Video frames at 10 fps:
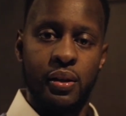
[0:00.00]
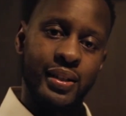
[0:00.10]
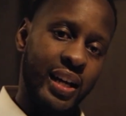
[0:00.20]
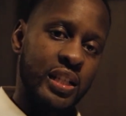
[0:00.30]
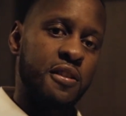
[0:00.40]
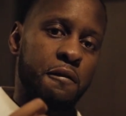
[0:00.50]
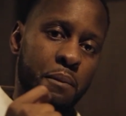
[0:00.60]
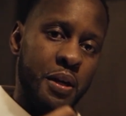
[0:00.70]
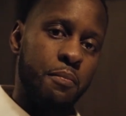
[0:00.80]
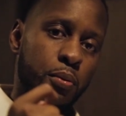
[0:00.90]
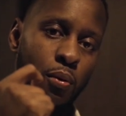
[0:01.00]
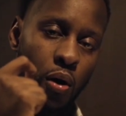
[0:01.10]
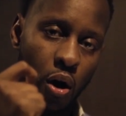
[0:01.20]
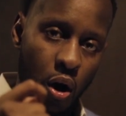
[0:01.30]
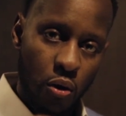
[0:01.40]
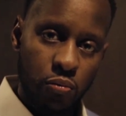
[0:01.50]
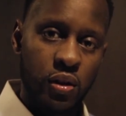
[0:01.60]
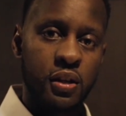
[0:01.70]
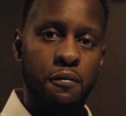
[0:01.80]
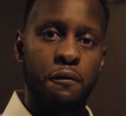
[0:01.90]
Negative people
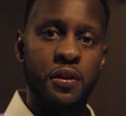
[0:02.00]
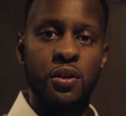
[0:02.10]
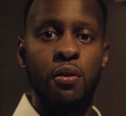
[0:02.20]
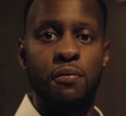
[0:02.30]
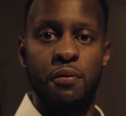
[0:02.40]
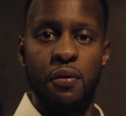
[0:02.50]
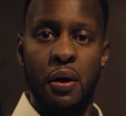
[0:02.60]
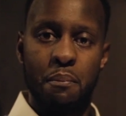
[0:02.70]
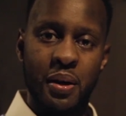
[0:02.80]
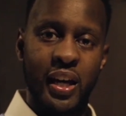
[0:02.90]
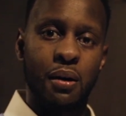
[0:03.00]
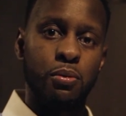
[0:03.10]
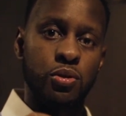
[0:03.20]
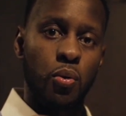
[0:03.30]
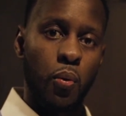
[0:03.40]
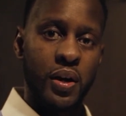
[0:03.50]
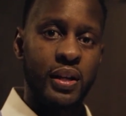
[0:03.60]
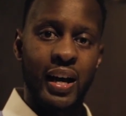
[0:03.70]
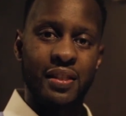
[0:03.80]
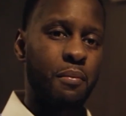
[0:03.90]
only feed off of being able to
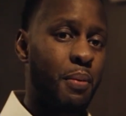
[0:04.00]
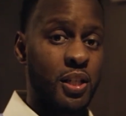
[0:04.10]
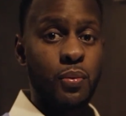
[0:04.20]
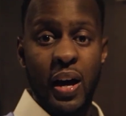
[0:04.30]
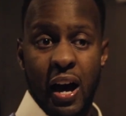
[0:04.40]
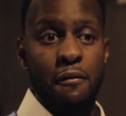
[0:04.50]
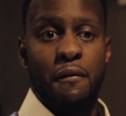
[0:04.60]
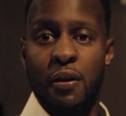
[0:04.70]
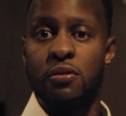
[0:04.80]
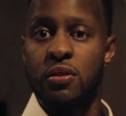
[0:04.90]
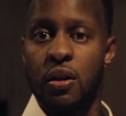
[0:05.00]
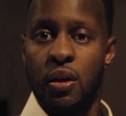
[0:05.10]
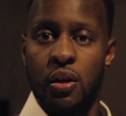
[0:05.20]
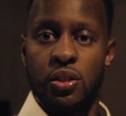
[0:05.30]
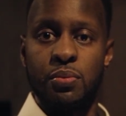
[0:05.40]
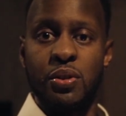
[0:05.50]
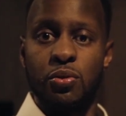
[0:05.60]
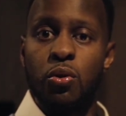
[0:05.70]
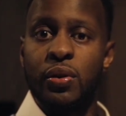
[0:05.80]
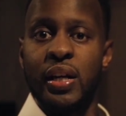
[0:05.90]
win. And the best way I've found to
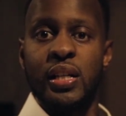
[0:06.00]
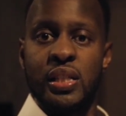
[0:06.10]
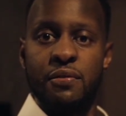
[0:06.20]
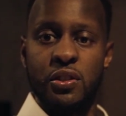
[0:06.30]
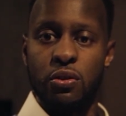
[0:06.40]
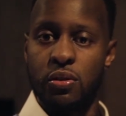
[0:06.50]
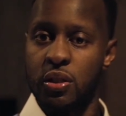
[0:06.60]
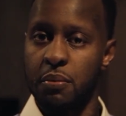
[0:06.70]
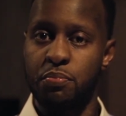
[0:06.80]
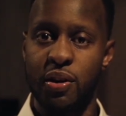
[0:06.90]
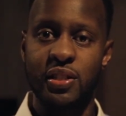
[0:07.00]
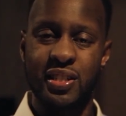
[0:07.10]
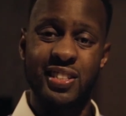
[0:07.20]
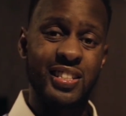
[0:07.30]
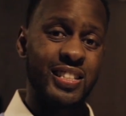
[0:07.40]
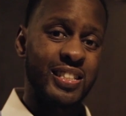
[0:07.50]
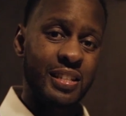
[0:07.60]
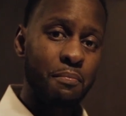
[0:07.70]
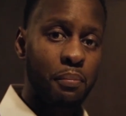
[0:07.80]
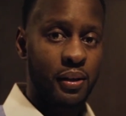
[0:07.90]
ignore negativity or to suppress it is to
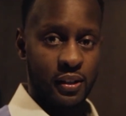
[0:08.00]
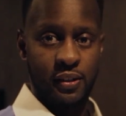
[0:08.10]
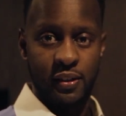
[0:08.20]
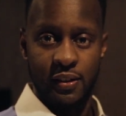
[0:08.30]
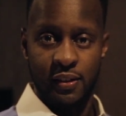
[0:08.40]
simply